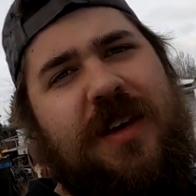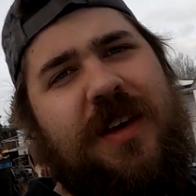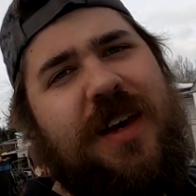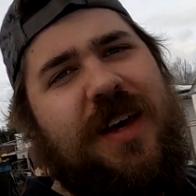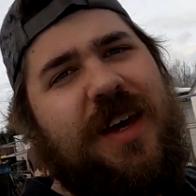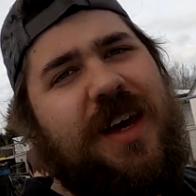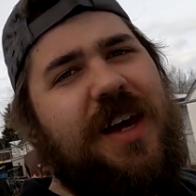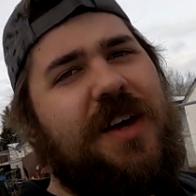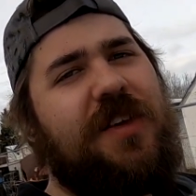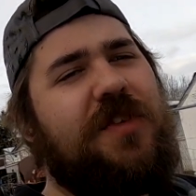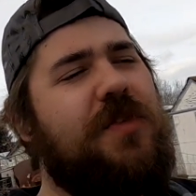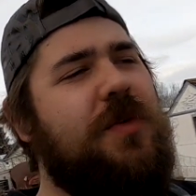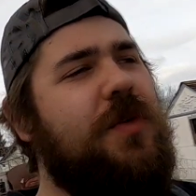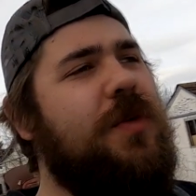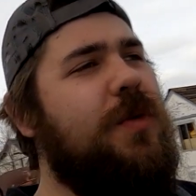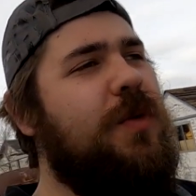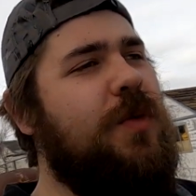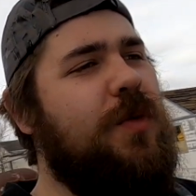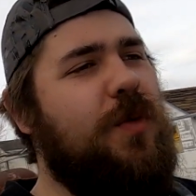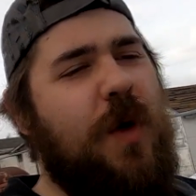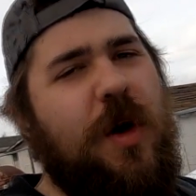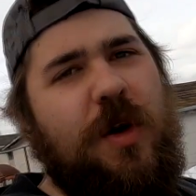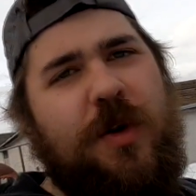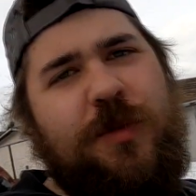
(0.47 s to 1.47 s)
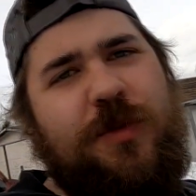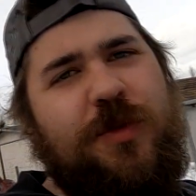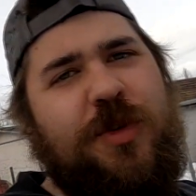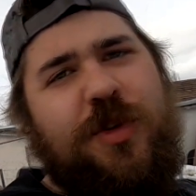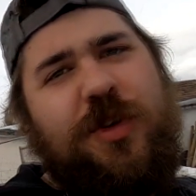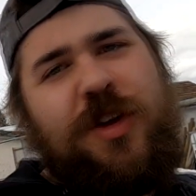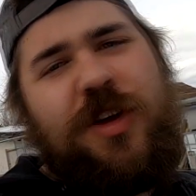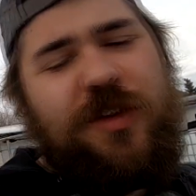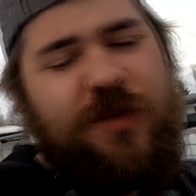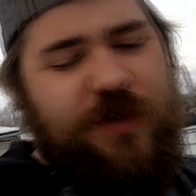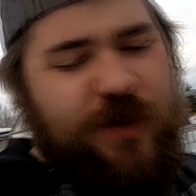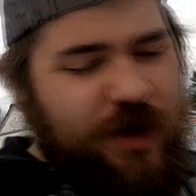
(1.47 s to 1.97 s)
Hey guys, welcome to
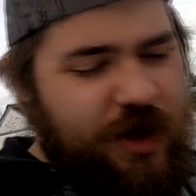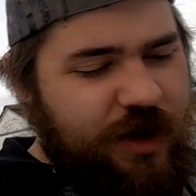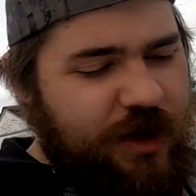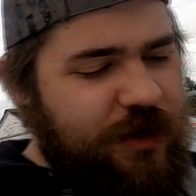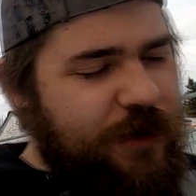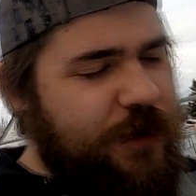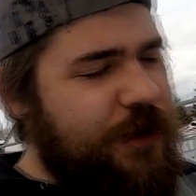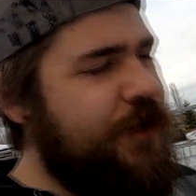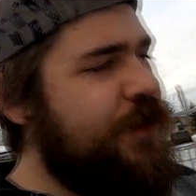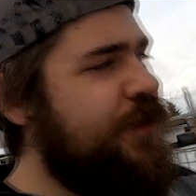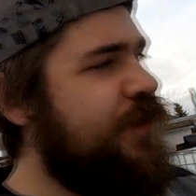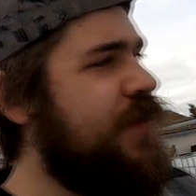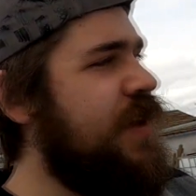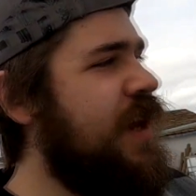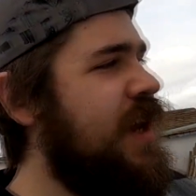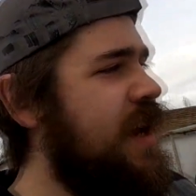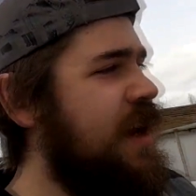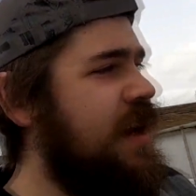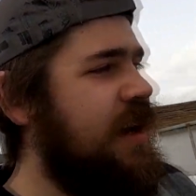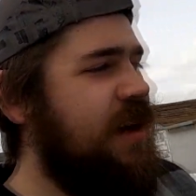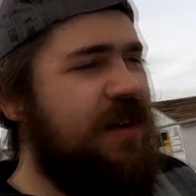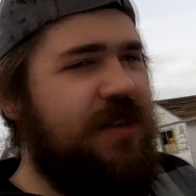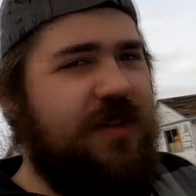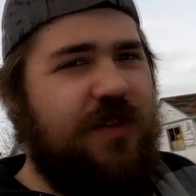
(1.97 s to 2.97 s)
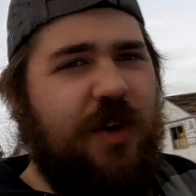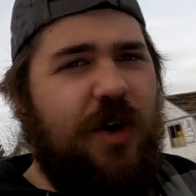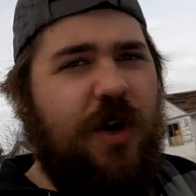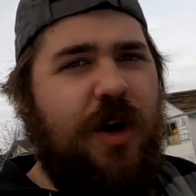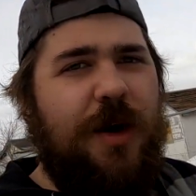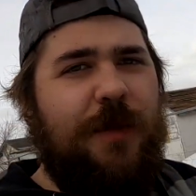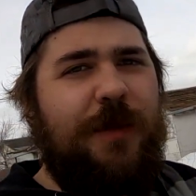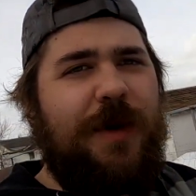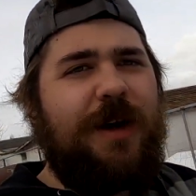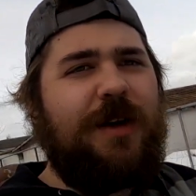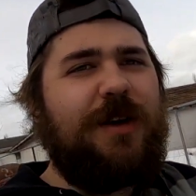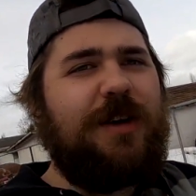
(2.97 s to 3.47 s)
another video. So
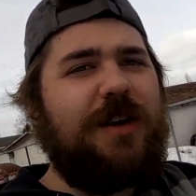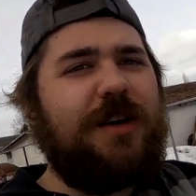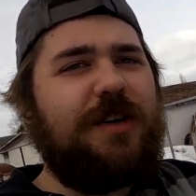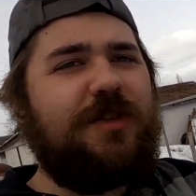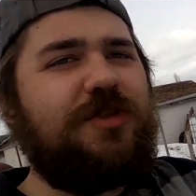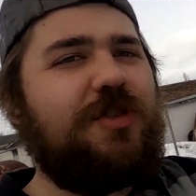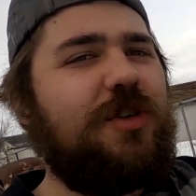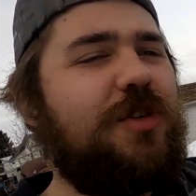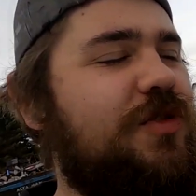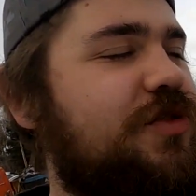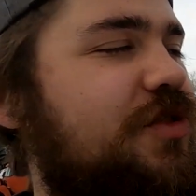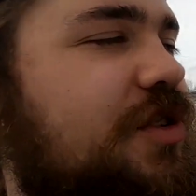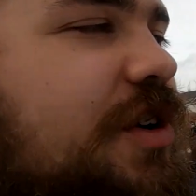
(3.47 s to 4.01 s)
I'm out here at Joe's